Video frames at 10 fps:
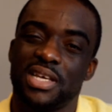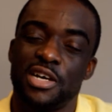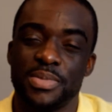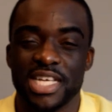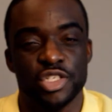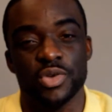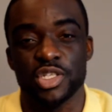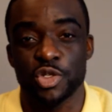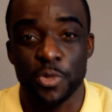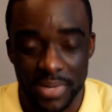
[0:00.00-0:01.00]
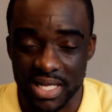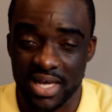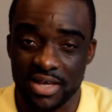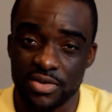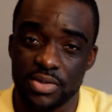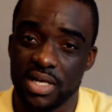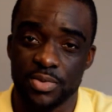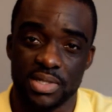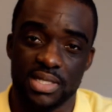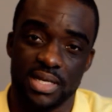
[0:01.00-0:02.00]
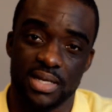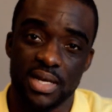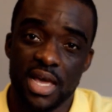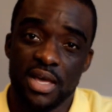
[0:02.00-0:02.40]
comes at you at so many angles, I would say.